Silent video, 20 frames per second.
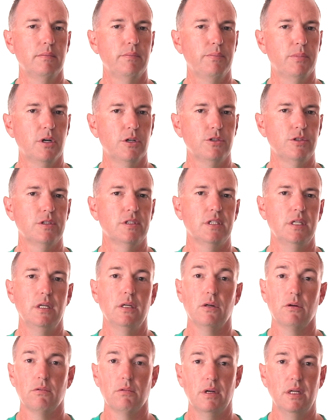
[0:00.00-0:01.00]

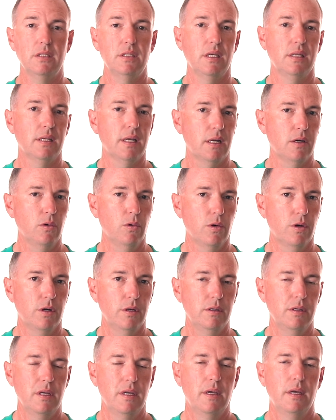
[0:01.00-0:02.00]
purchasing or renting that
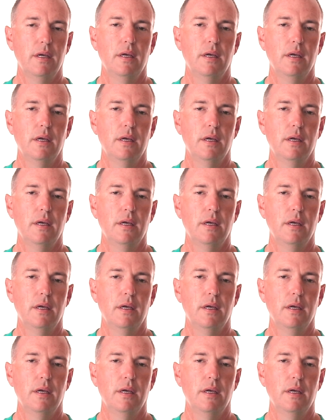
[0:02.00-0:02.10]
horn.